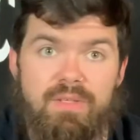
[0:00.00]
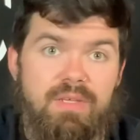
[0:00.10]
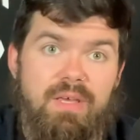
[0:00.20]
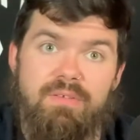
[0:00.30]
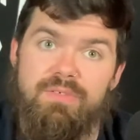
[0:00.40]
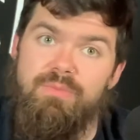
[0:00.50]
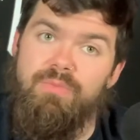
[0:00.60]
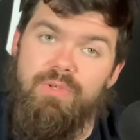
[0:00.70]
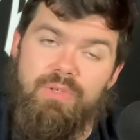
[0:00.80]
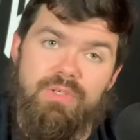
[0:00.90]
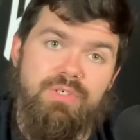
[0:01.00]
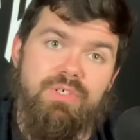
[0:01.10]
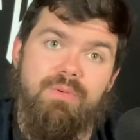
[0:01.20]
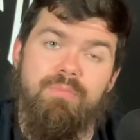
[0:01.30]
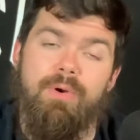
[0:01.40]
get some good
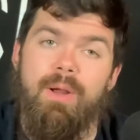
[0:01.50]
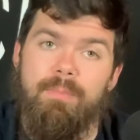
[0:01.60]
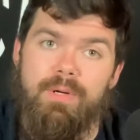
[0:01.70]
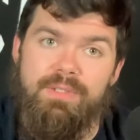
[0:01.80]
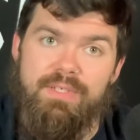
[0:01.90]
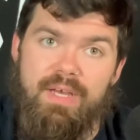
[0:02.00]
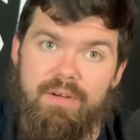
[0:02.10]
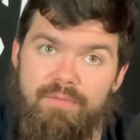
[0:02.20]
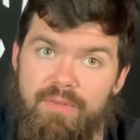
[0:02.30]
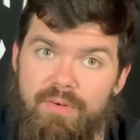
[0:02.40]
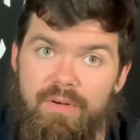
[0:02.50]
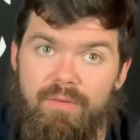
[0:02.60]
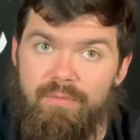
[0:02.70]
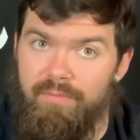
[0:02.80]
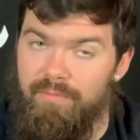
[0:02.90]
gym properties out of it
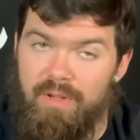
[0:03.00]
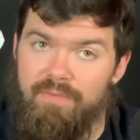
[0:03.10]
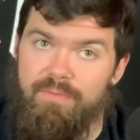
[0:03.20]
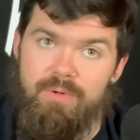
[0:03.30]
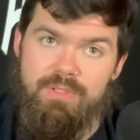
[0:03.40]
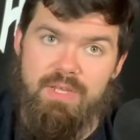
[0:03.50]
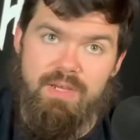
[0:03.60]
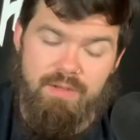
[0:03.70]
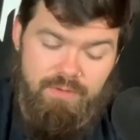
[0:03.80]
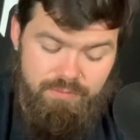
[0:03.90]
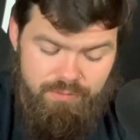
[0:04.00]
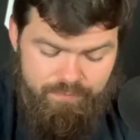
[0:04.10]
as far as that goes.